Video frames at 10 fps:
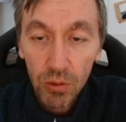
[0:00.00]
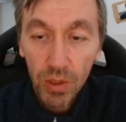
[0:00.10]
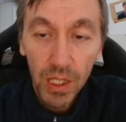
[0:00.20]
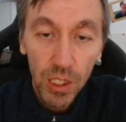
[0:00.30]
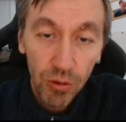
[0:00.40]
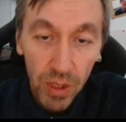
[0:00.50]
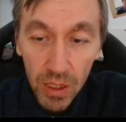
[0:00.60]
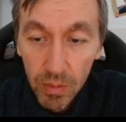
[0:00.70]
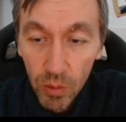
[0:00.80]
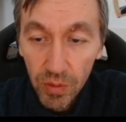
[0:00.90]
rook h3,
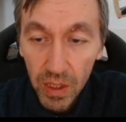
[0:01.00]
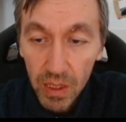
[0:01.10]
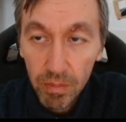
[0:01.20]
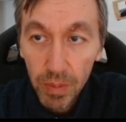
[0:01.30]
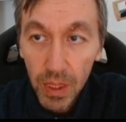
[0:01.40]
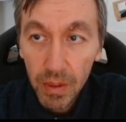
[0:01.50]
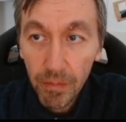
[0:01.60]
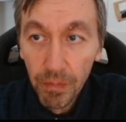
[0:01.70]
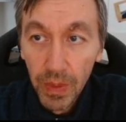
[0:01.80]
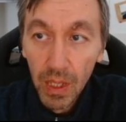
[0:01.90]
removing the
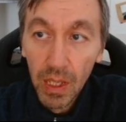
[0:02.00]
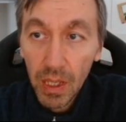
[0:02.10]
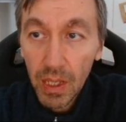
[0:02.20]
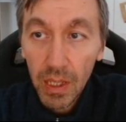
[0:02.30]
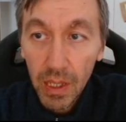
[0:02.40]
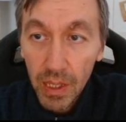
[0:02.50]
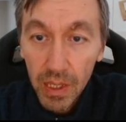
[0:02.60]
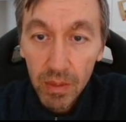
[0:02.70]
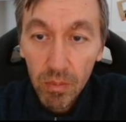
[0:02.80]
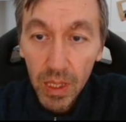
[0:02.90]
pin,
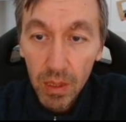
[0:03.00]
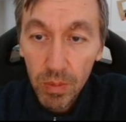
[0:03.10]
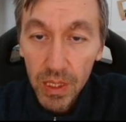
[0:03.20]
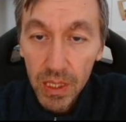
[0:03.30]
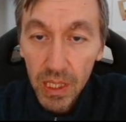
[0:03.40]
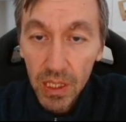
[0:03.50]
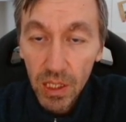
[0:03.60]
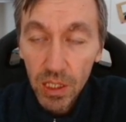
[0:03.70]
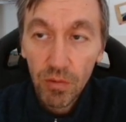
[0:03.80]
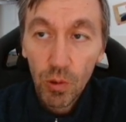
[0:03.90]
and black plays knight
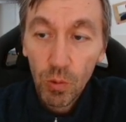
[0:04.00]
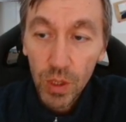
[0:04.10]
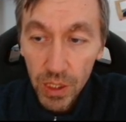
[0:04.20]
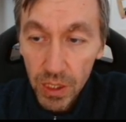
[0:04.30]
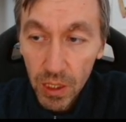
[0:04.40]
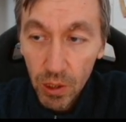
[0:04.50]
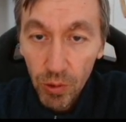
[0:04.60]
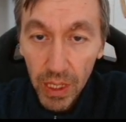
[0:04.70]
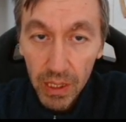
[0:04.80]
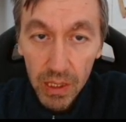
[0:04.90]
h4, which is
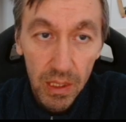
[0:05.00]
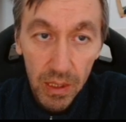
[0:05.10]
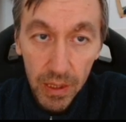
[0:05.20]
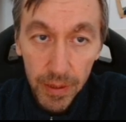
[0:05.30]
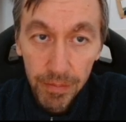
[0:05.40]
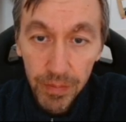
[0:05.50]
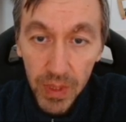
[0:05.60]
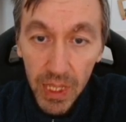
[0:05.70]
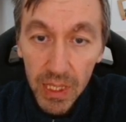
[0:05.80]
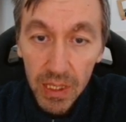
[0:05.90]
correct. The
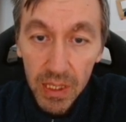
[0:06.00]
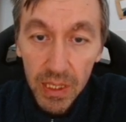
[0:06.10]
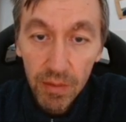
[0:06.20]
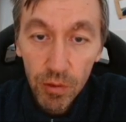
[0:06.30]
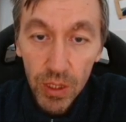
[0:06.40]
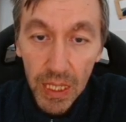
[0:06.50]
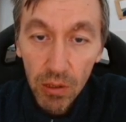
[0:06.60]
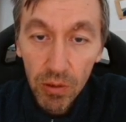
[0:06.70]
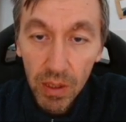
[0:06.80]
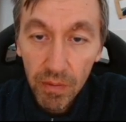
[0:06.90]
idea is that if you
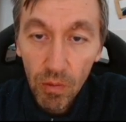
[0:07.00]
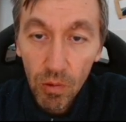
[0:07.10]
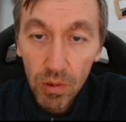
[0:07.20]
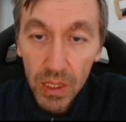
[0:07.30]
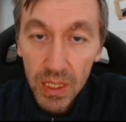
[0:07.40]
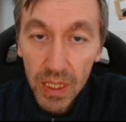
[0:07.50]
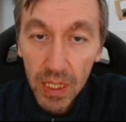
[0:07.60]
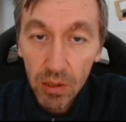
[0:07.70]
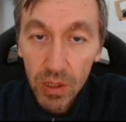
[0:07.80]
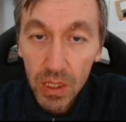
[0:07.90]
take on a4 and
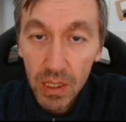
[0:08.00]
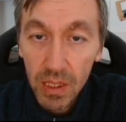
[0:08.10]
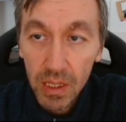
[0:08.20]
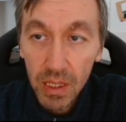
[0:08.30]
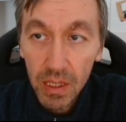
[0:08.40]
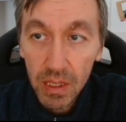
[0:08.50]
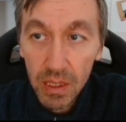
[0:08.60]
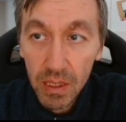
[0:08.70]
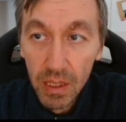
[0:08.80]
take on d6,